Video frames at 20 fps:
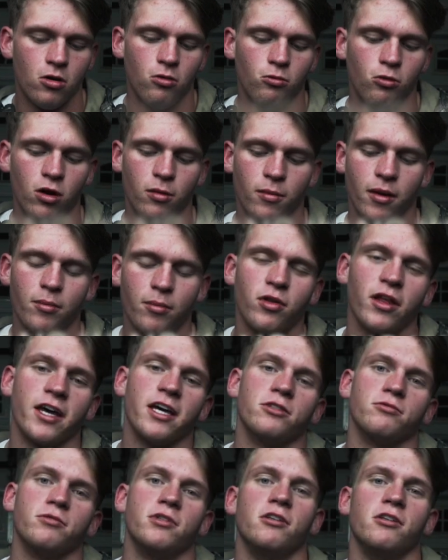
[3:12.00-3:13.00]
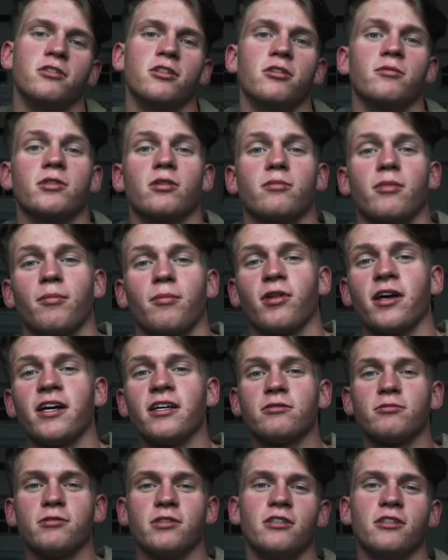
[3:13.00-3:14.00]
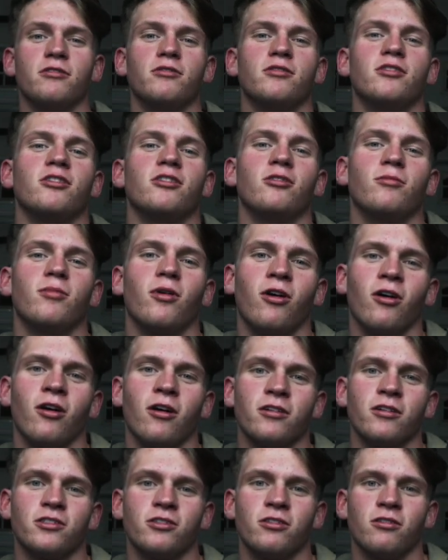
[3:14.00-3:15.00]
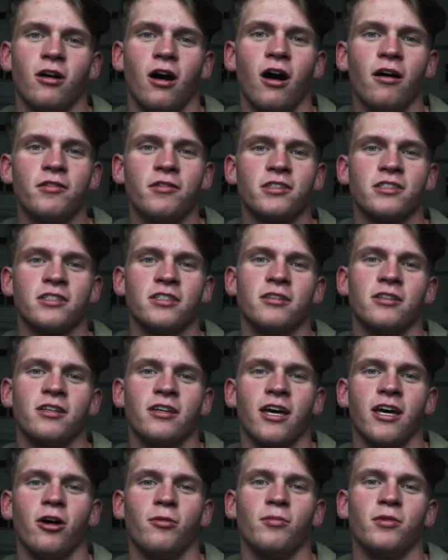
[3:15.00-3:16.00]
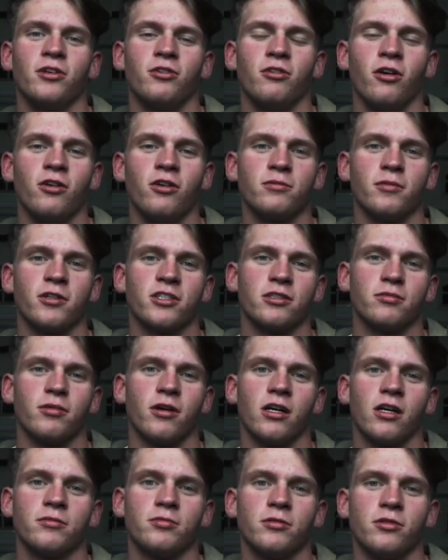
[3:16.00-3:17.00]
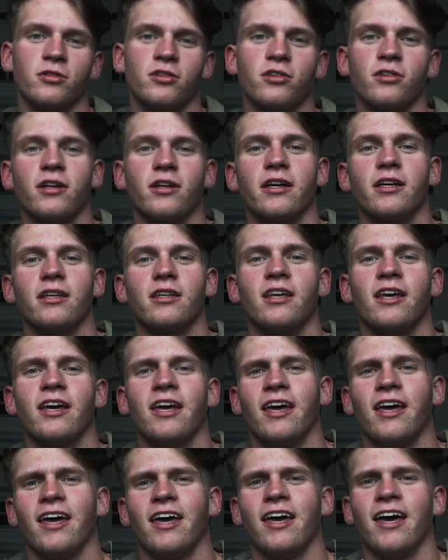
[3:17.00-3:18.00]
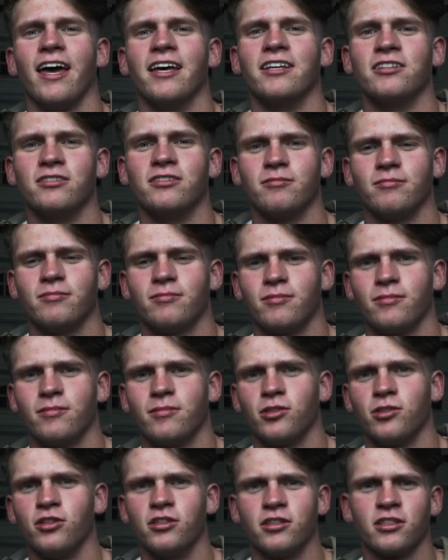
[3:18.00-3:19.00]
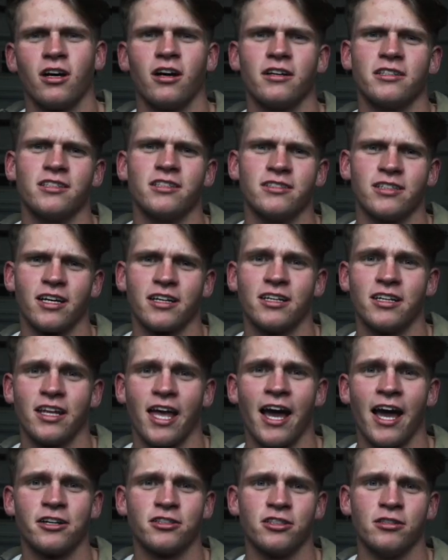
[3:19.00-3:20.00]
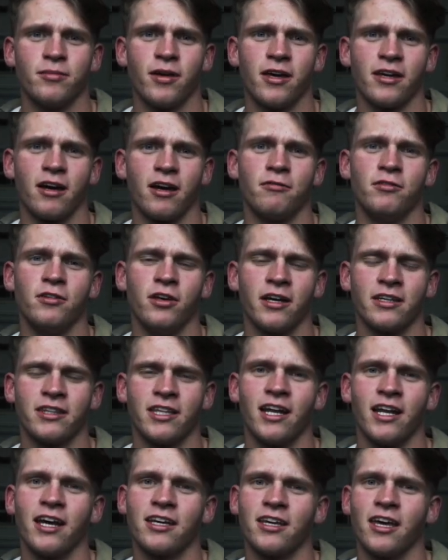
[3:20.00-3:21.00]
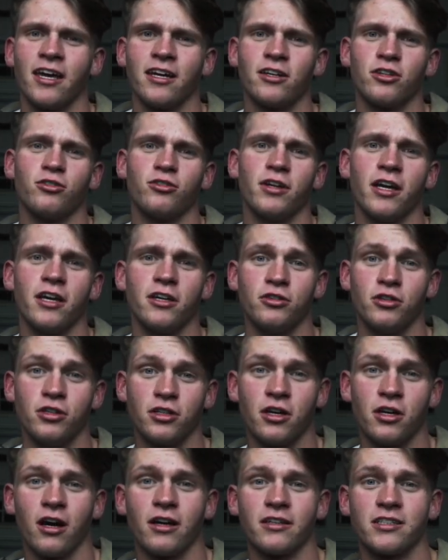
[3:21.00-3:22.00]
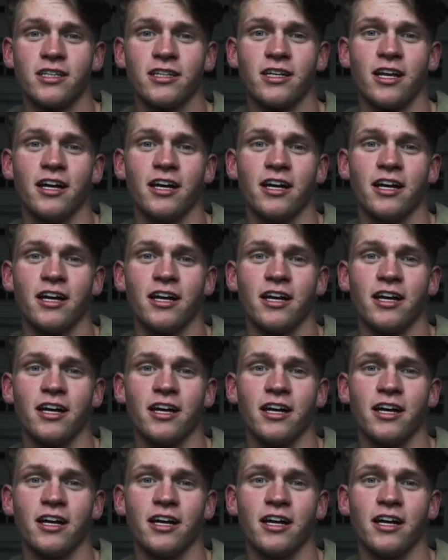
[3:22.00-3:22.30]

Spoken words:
What are my plans with YouTube? So my plans with YouTube are to obviously help it grow as much as possible, create as good as content as I can actually make. I feel like that I can create good content.